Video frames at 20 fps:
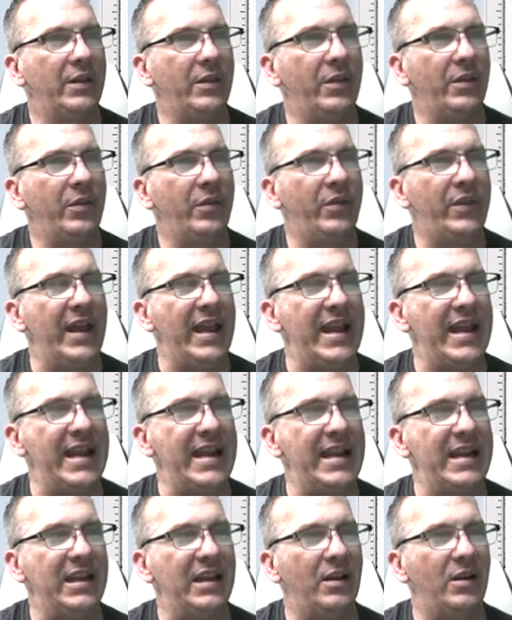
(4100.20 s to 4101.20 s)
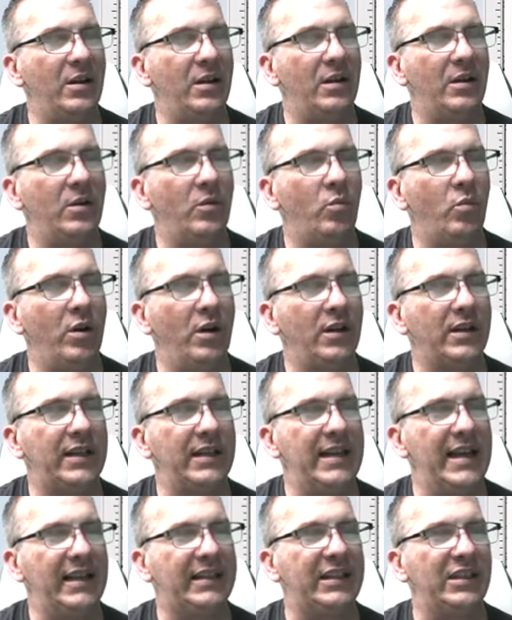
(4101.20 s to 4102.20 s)
they weren't
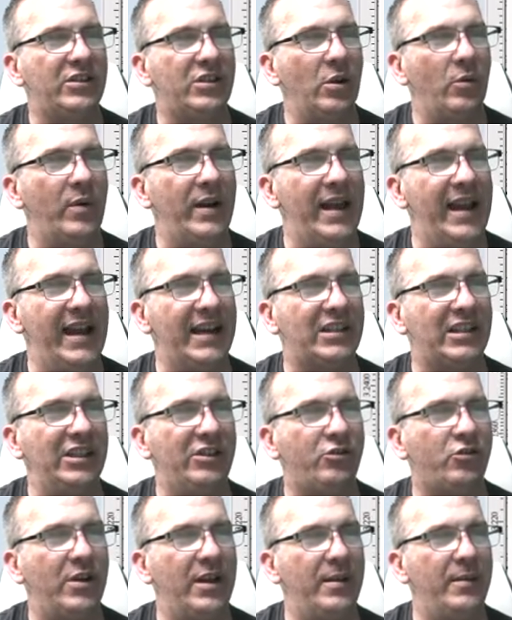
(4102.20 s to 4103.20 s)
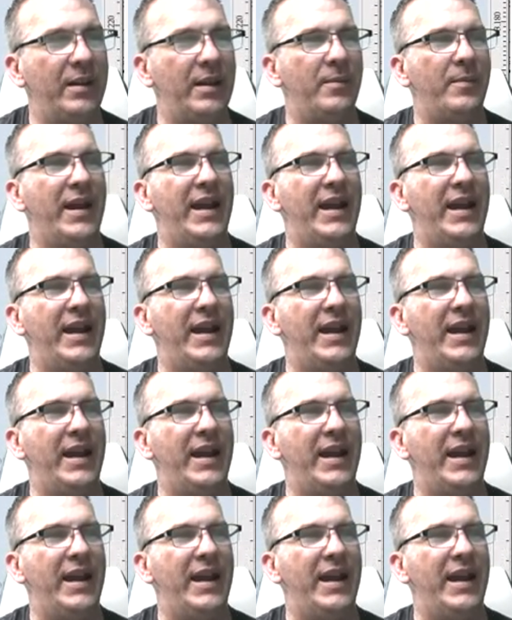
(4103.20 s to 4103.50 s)
connected. So when I actually trimmed them, I